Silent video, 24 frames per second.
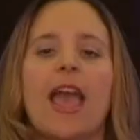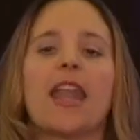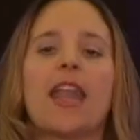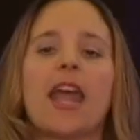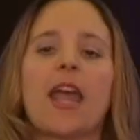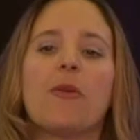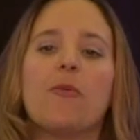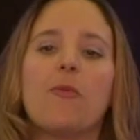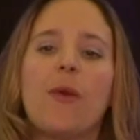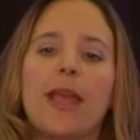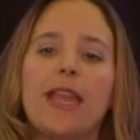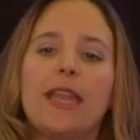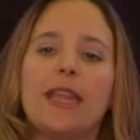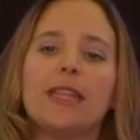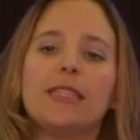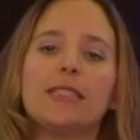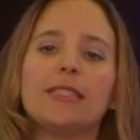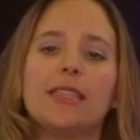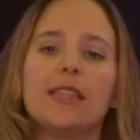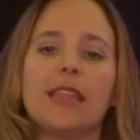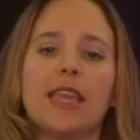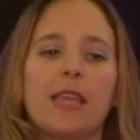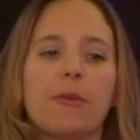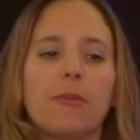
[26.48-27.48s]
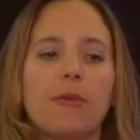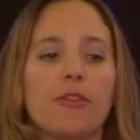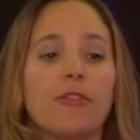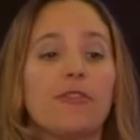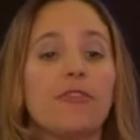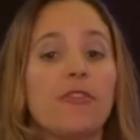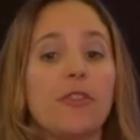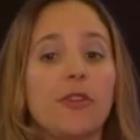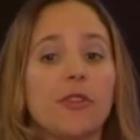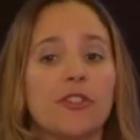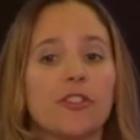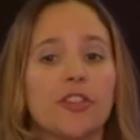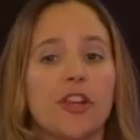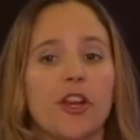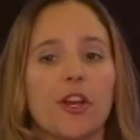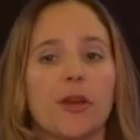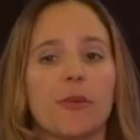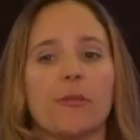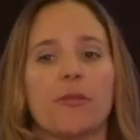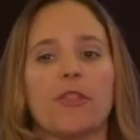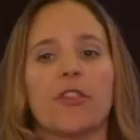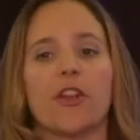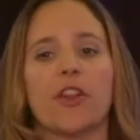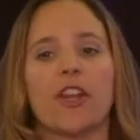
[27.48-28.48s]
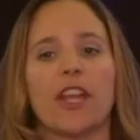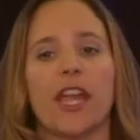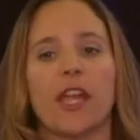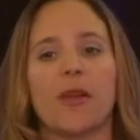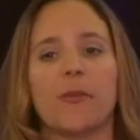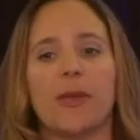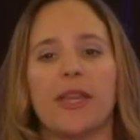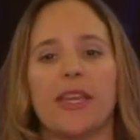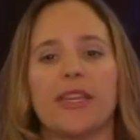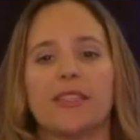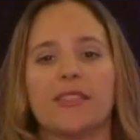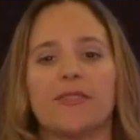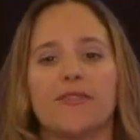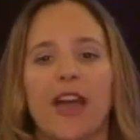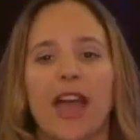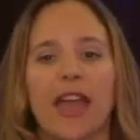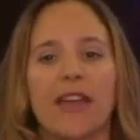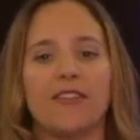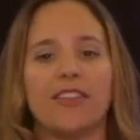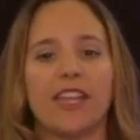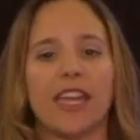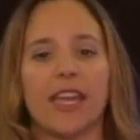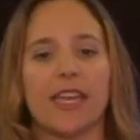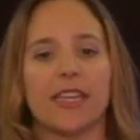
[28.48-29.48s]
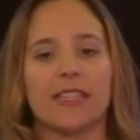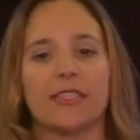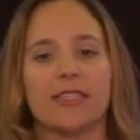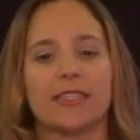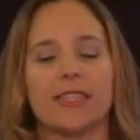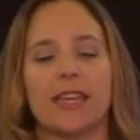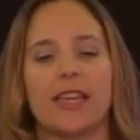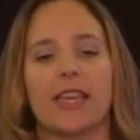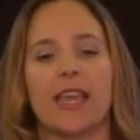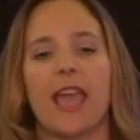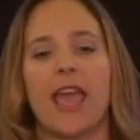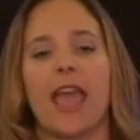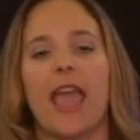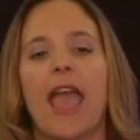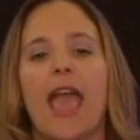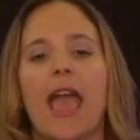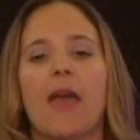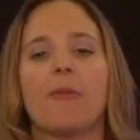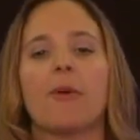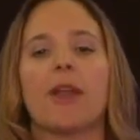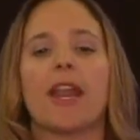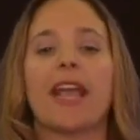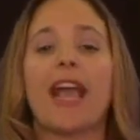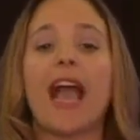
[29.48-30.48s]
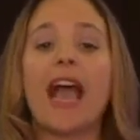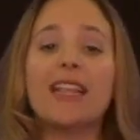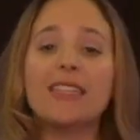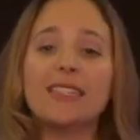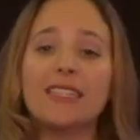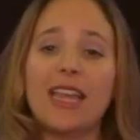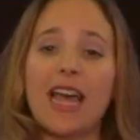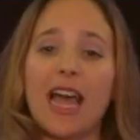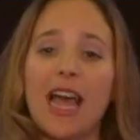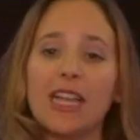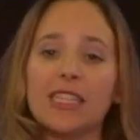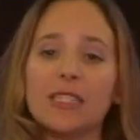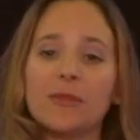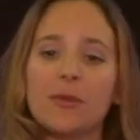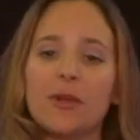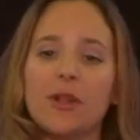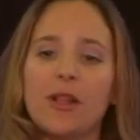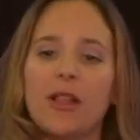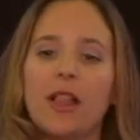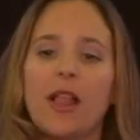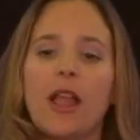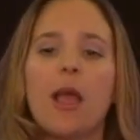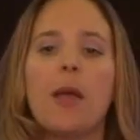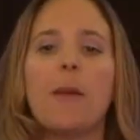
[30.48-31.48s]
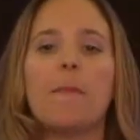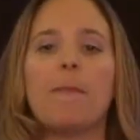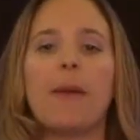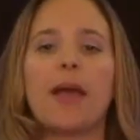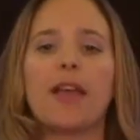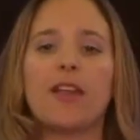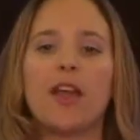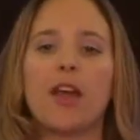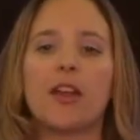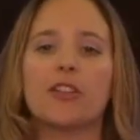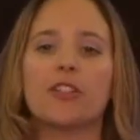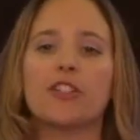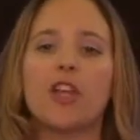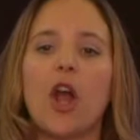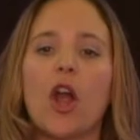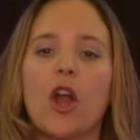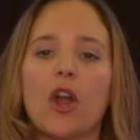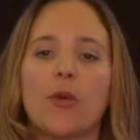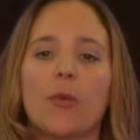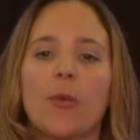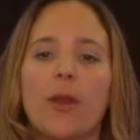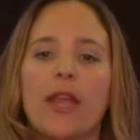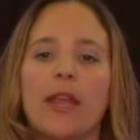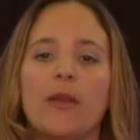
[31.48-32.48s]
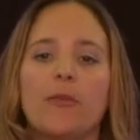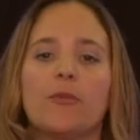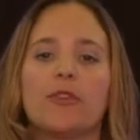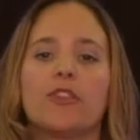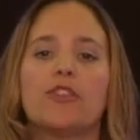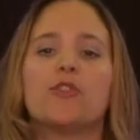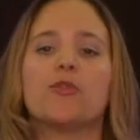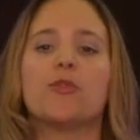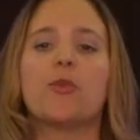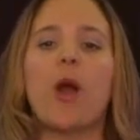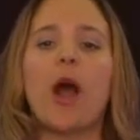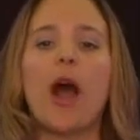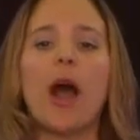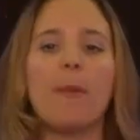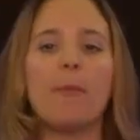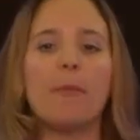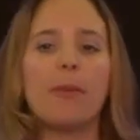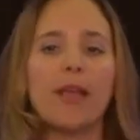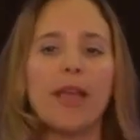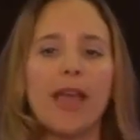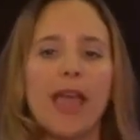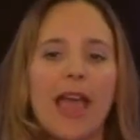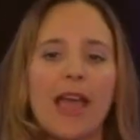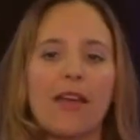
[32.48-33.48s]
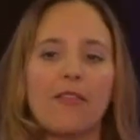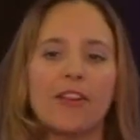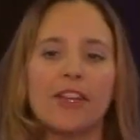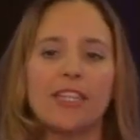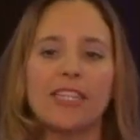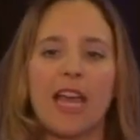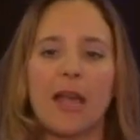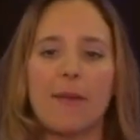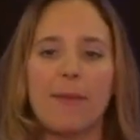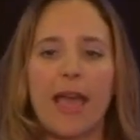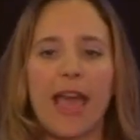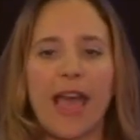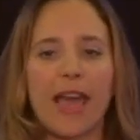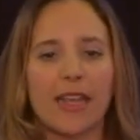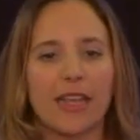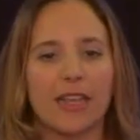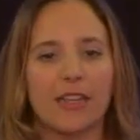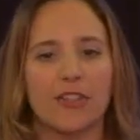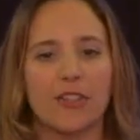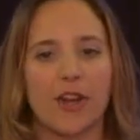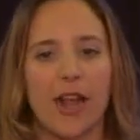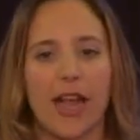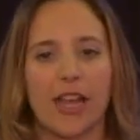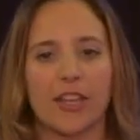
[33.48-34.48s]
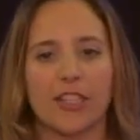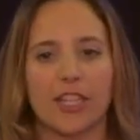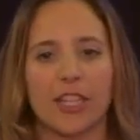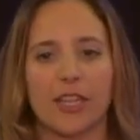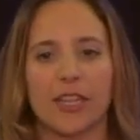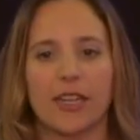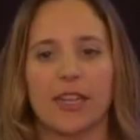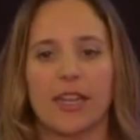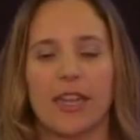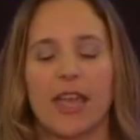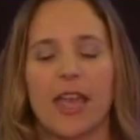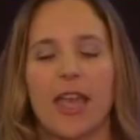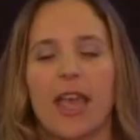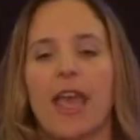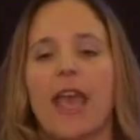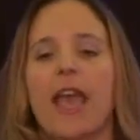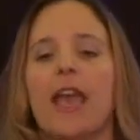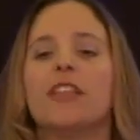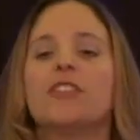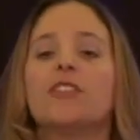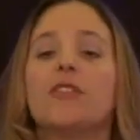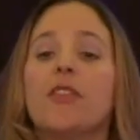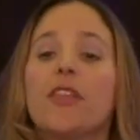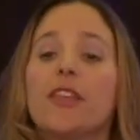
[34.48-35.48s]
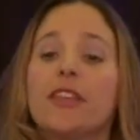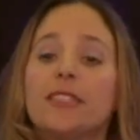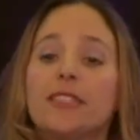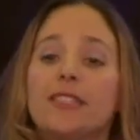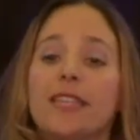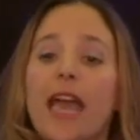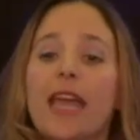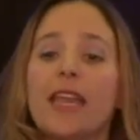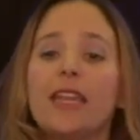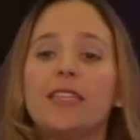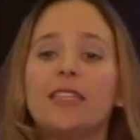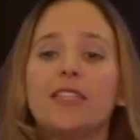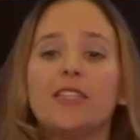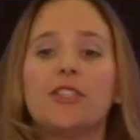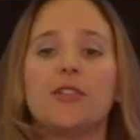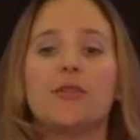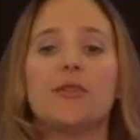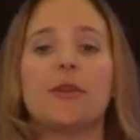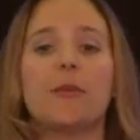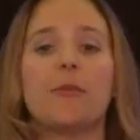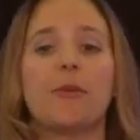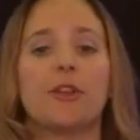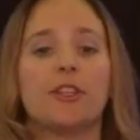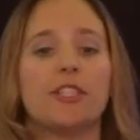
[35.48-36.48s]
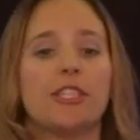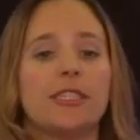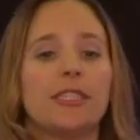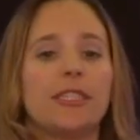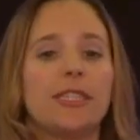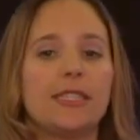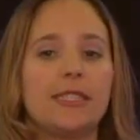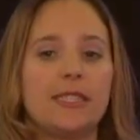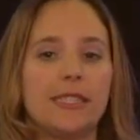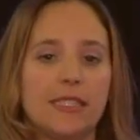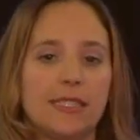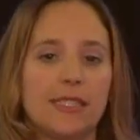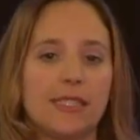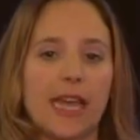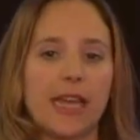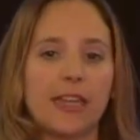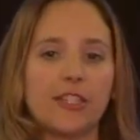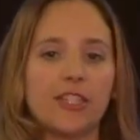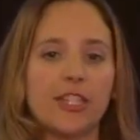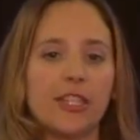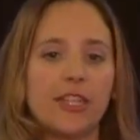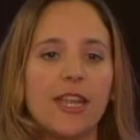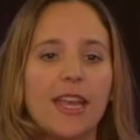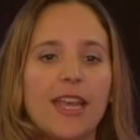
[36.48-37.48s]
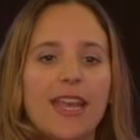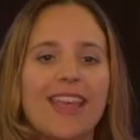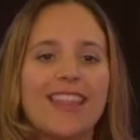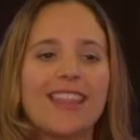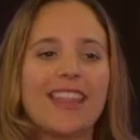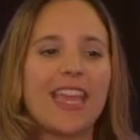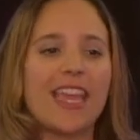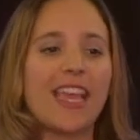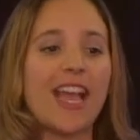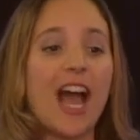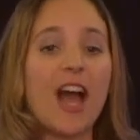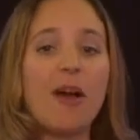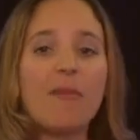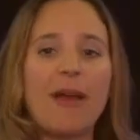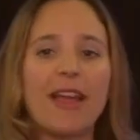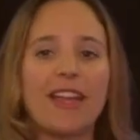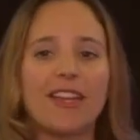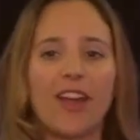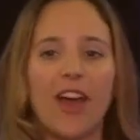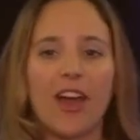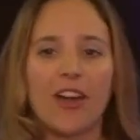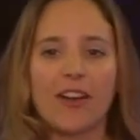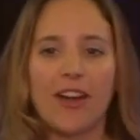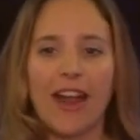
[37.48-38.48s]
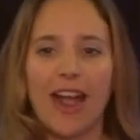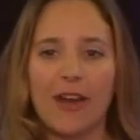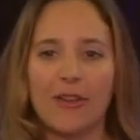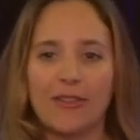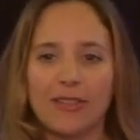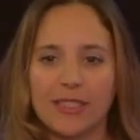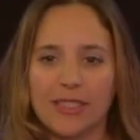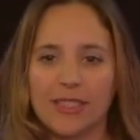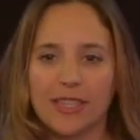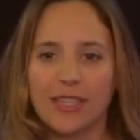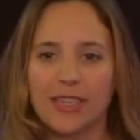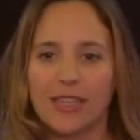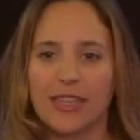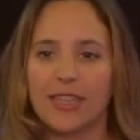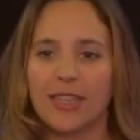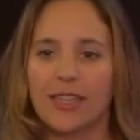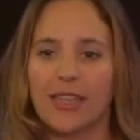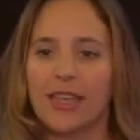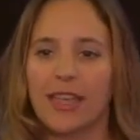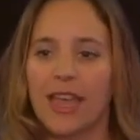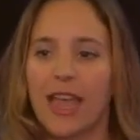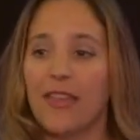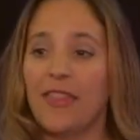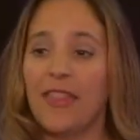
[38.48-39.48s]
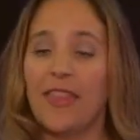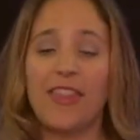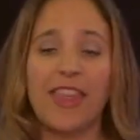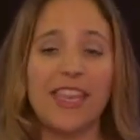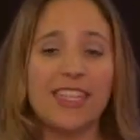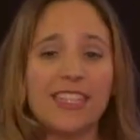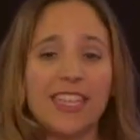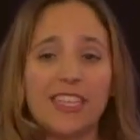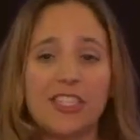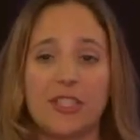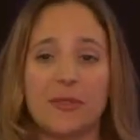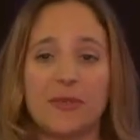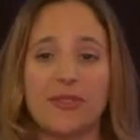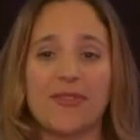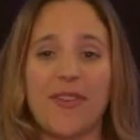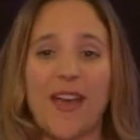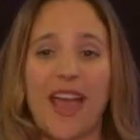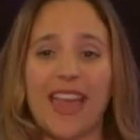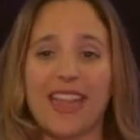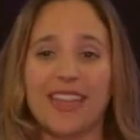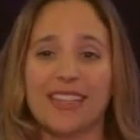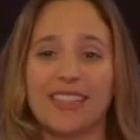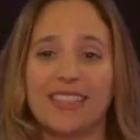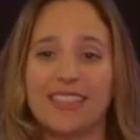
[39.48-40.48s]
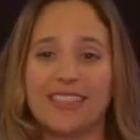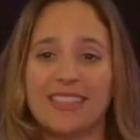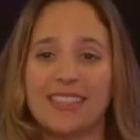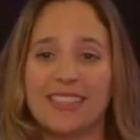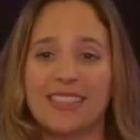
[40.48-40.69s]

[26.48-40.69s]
And I went into labor full term, 38 weeks, 5 days. And when I got to the hospital, my daughter's heart rate would drop every time I had a contraction. And so they decided to do an emergency C-section. They got my daughter out, and then they said she was fine.